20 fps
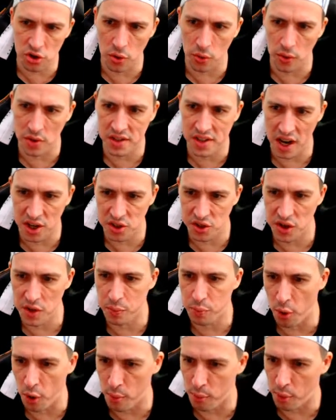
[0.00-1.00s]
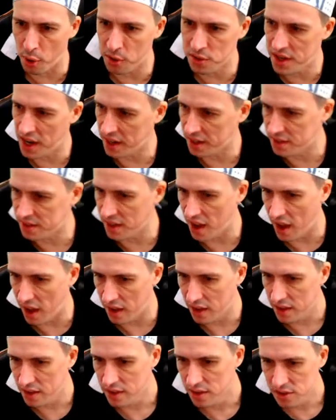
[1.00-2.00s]
was actually
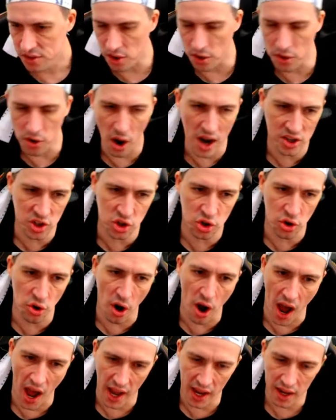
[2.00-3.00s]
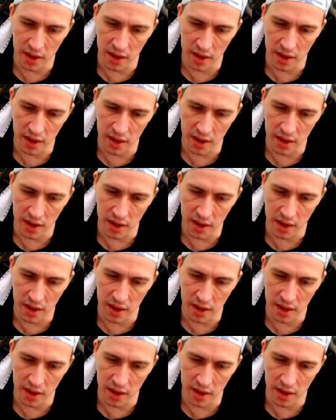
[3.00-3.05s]
Probotector. So nice try,